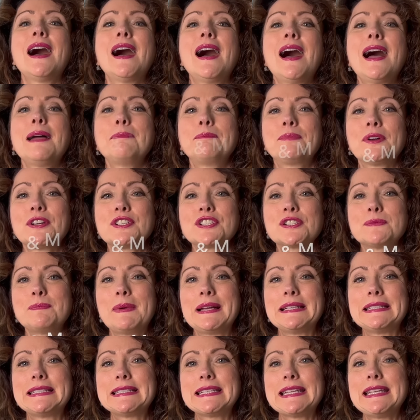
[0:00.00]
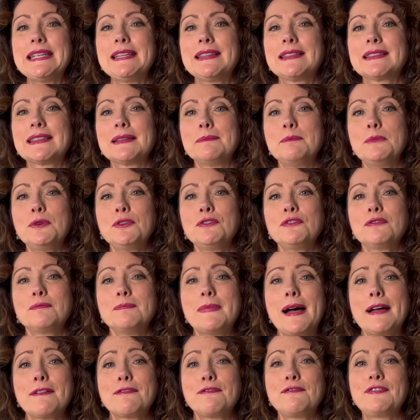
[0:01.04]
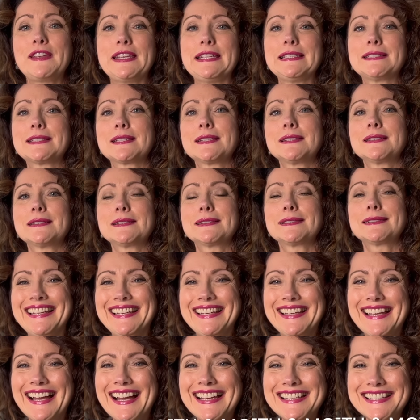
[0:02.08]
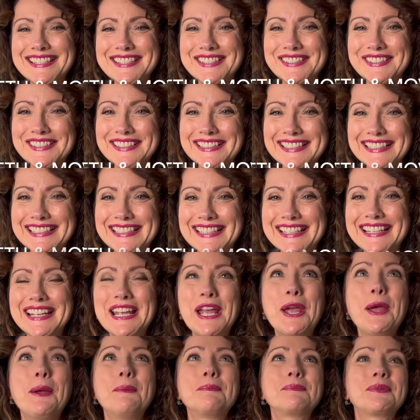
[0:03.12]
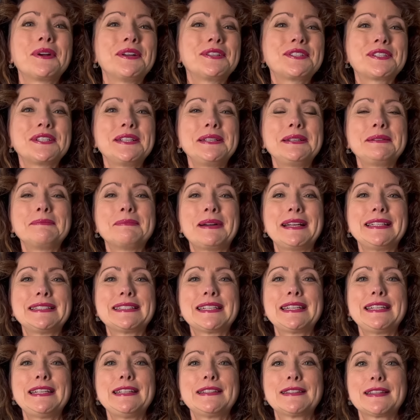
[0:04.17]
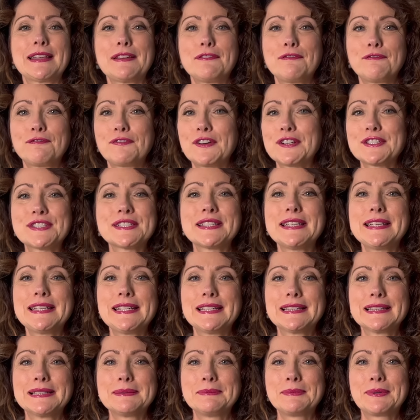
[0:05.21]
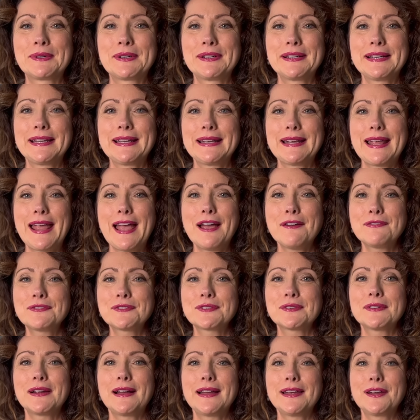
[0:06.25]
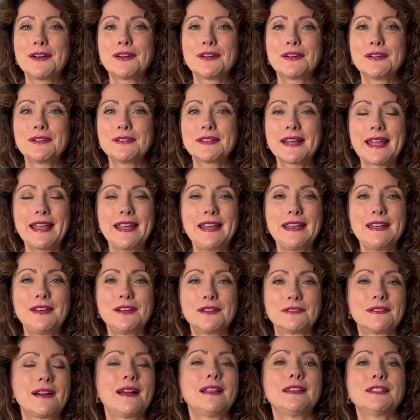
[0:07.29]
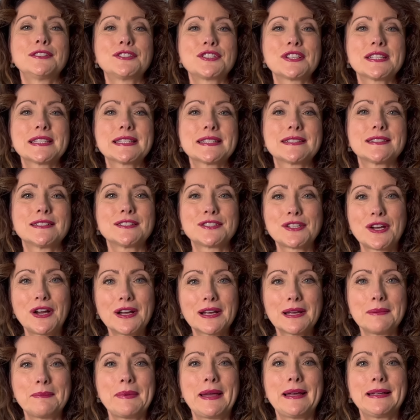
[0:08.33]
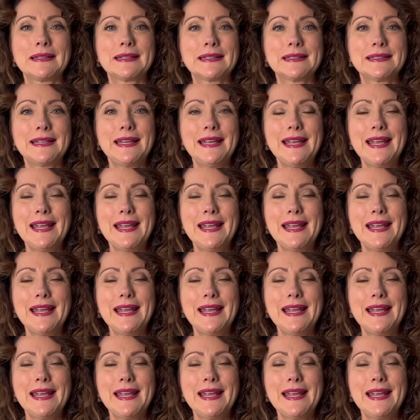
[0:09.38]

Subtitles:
I brush my teeth and move my feet. I started brushing my teeth first thing in the morning after I heard a neurologist talk about it.